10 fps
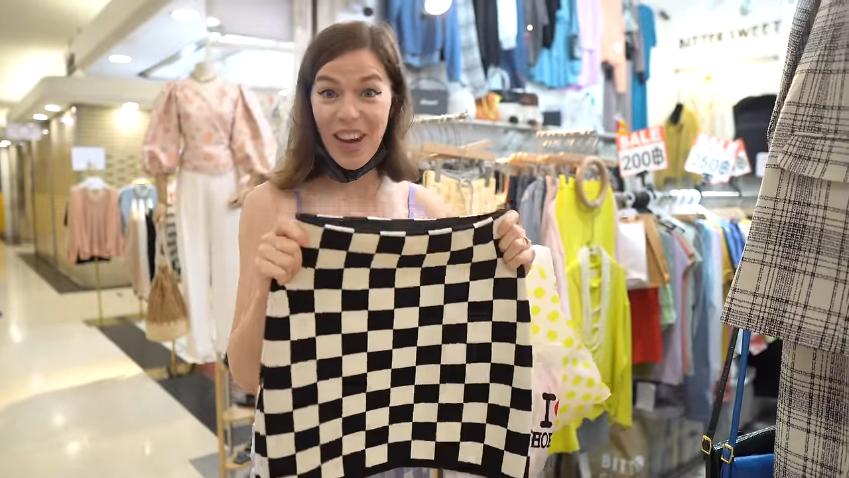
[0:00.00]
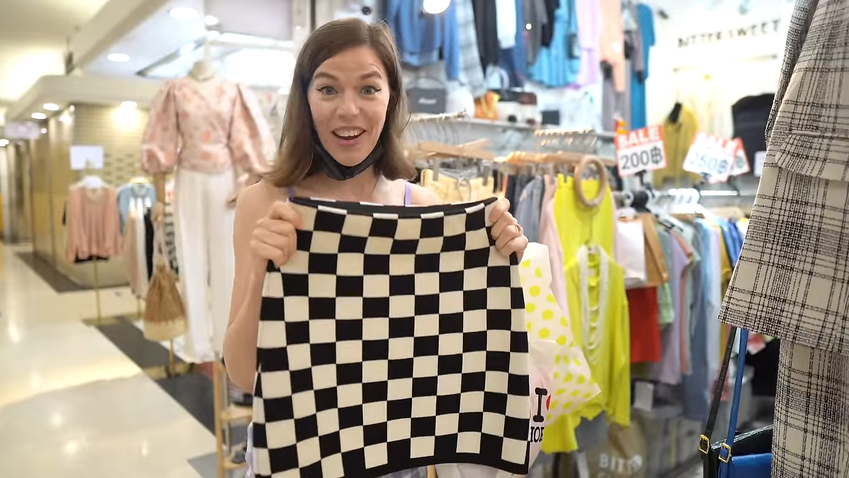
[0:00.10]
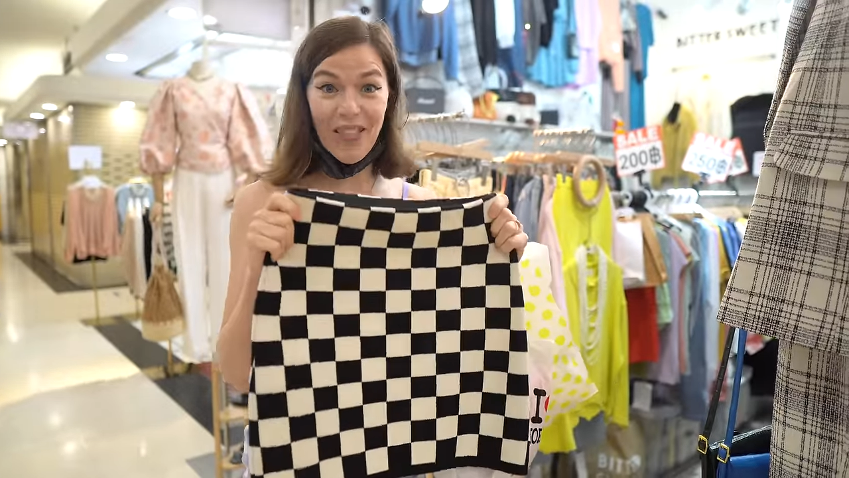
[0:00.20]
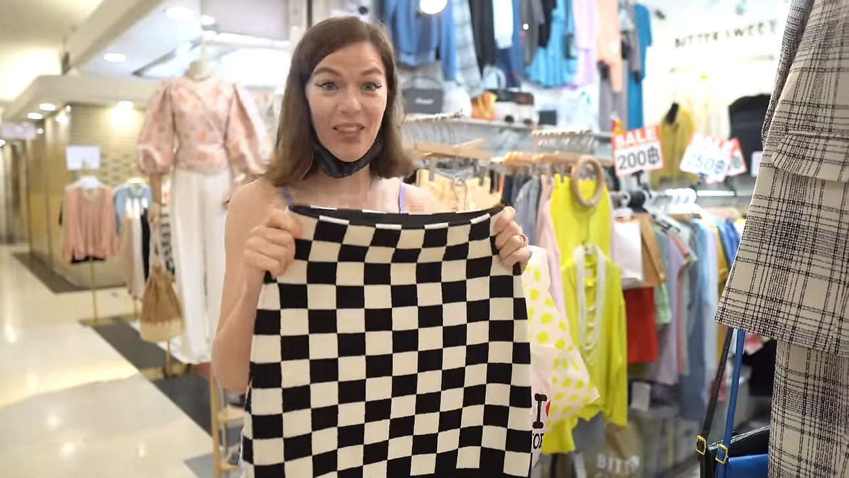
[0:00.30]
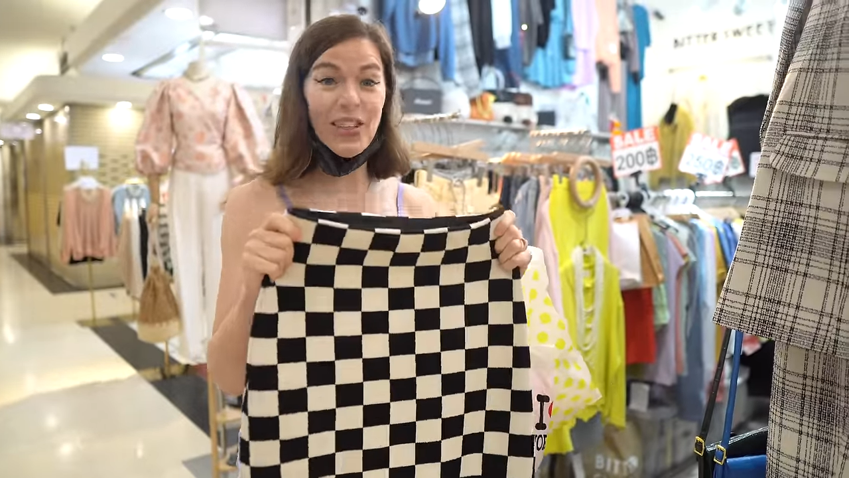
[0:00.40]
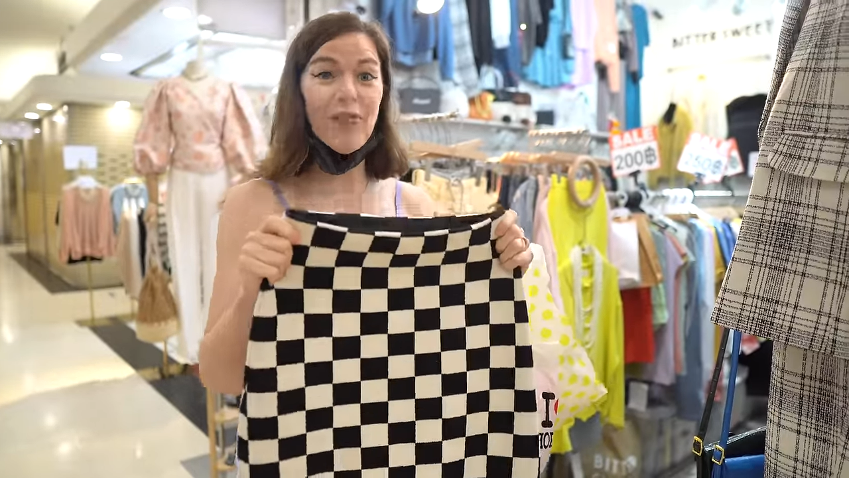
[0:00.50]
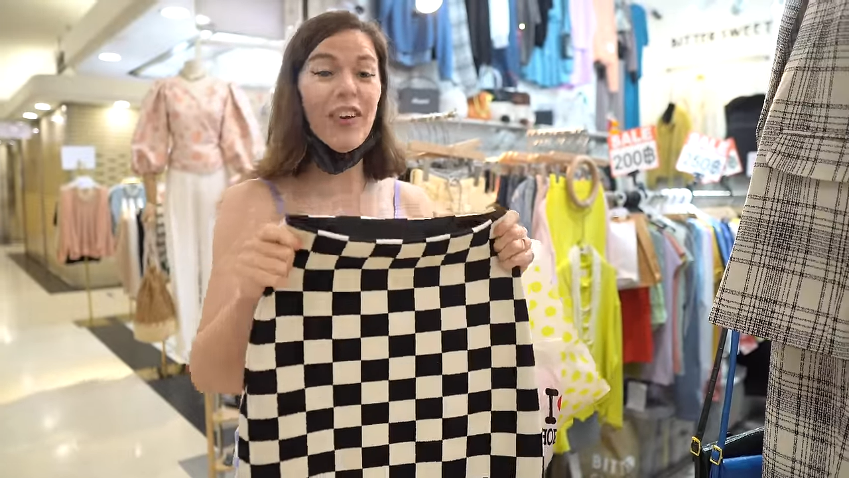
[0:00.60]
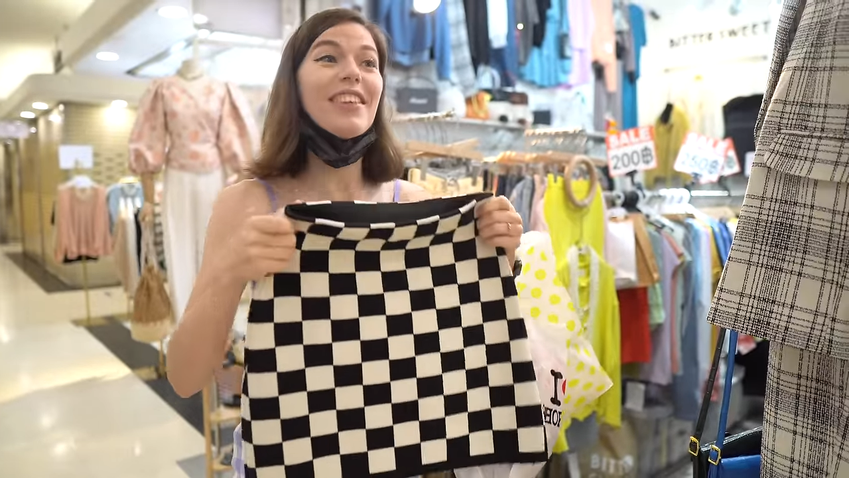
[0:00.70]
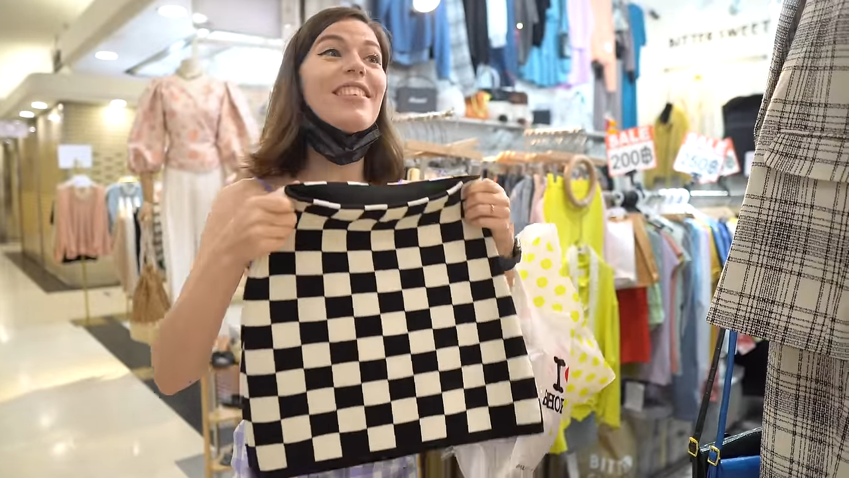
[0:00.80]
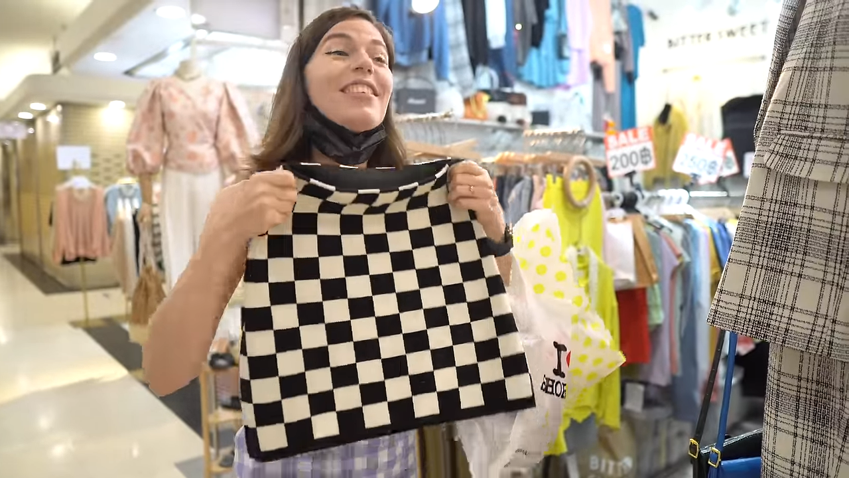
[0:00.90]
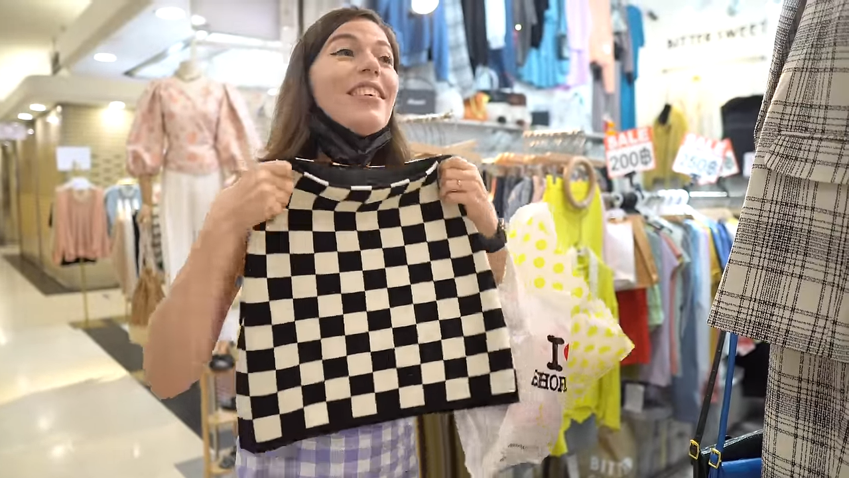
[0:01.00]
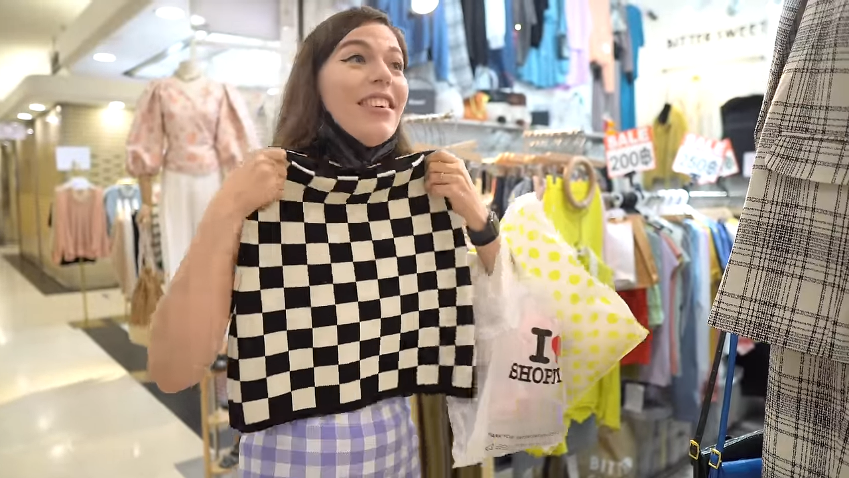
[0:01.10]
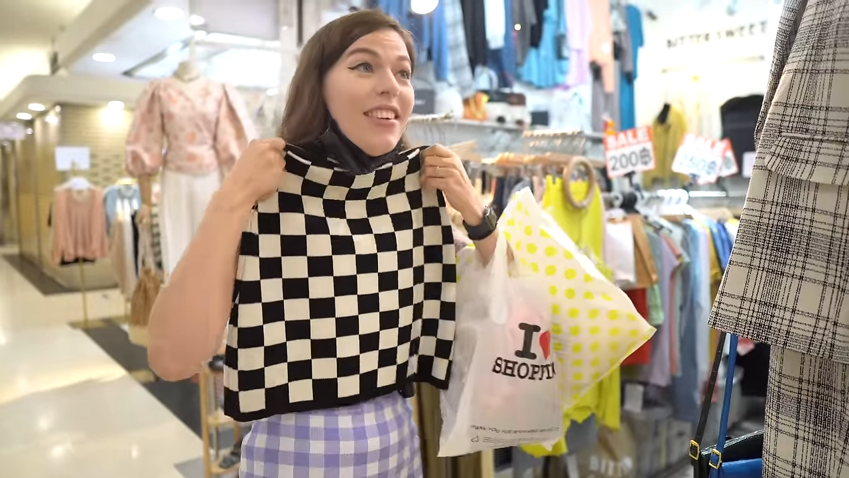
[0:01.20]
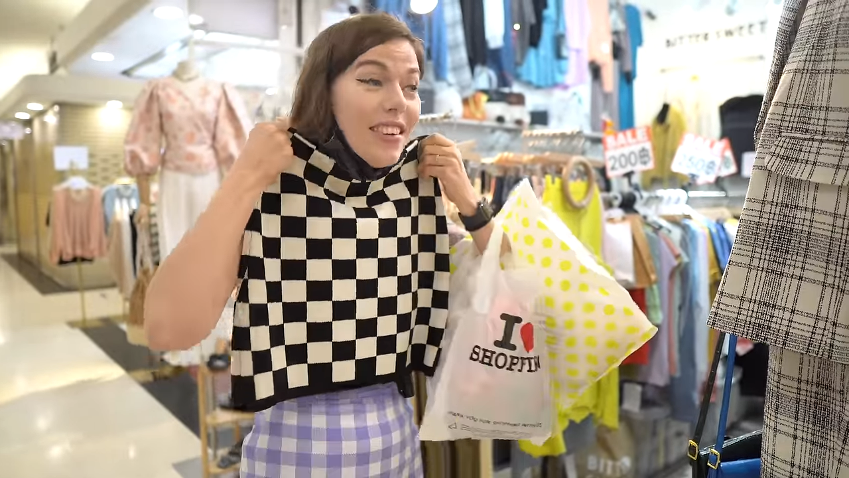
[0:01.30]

check if this fits